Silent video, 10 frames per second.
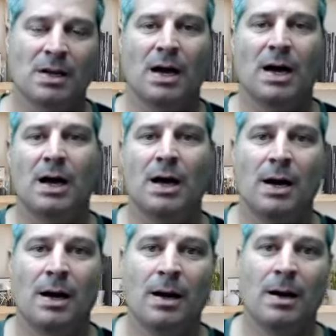
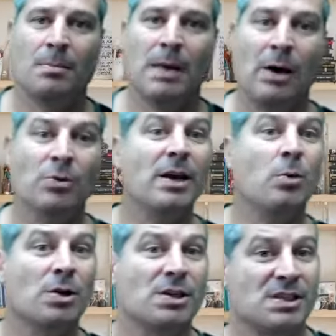how they
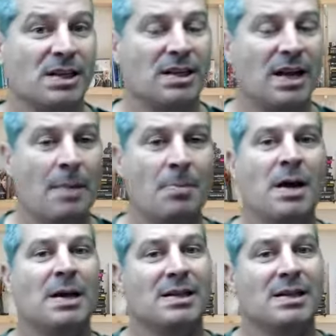want to set it up.